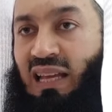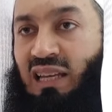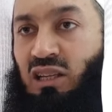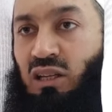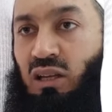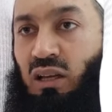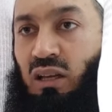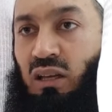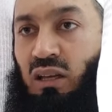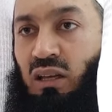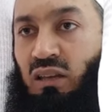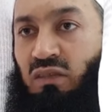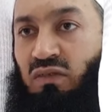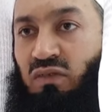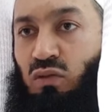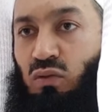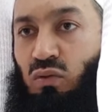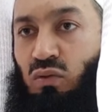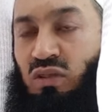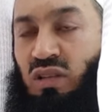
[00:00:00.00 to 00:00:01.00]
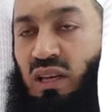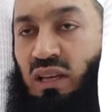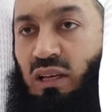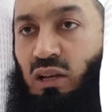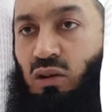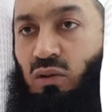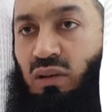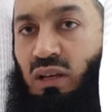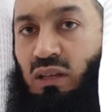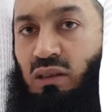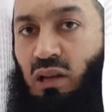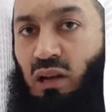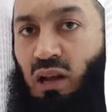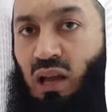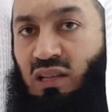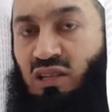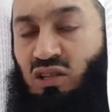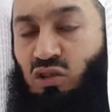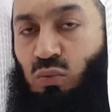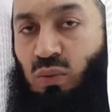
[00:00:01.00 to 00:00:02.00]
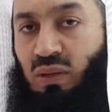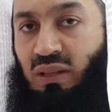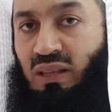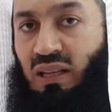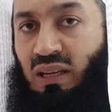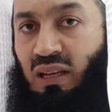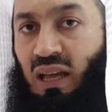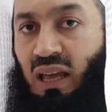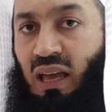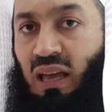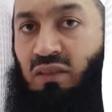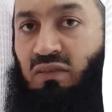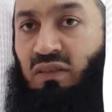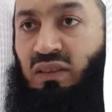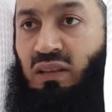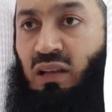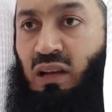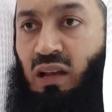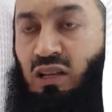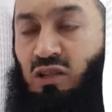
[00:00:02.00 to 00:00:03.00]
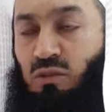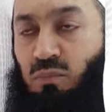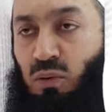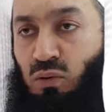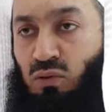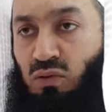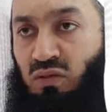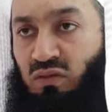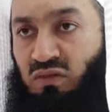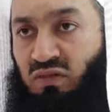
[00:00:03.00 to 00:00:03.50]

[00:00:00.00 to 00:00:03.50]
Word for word: And if you take a look at the last tweet that I have and the last